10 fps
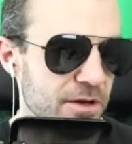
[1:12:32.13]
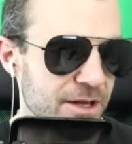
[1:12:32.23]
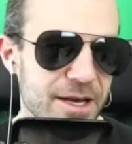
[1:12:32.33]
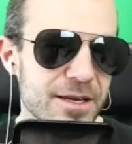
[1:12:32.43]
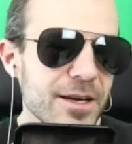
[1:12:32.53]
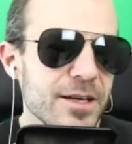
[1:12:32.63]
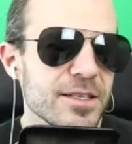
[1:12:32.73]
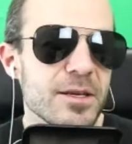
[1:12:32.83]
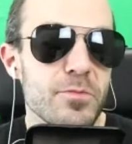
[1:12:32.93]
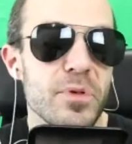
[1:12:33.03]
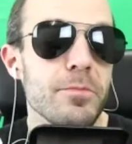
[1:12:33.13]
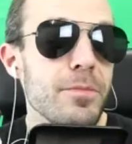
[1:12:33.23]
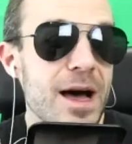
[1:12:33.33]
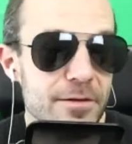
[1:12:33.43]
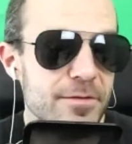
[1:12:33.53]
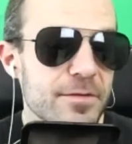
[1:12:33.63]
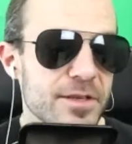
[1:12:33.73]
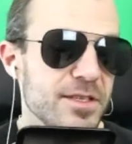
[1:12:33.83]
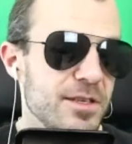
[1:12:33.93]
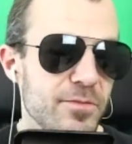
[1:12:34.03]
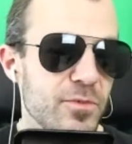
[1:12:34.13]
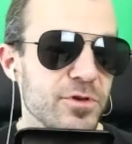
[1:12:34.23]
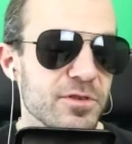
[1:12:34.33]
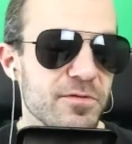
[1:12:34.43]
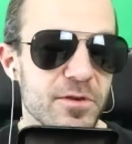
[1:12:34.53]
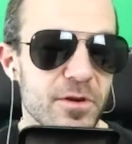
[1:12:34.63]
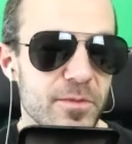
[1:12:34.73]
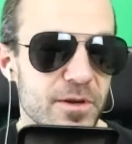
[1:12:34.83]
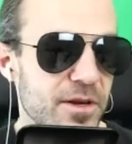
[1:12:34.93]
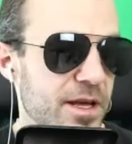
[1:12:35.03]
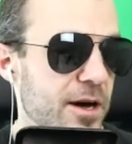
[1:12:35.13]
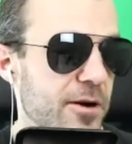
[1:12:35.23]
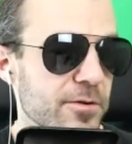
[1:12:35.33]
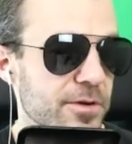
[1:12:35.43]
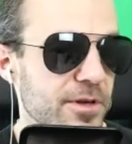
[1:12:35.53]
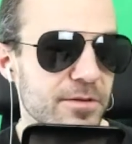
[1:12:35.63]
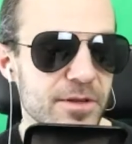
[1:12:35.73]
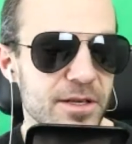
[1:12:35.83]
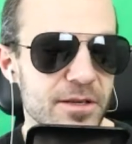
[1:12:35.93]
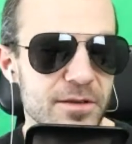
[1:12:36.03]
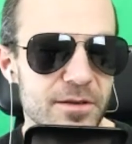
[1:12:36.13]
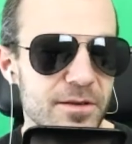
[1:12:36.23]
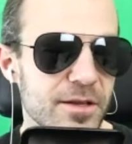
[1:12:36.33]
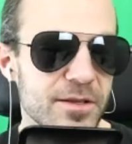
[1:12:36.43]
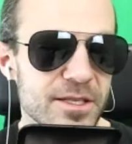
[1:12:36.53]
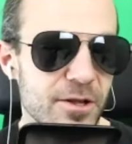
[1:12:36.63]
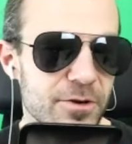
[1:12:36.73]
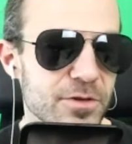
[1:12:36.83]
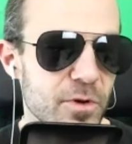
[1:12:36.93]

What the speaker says: like simple math is an emergent phenomena now in these large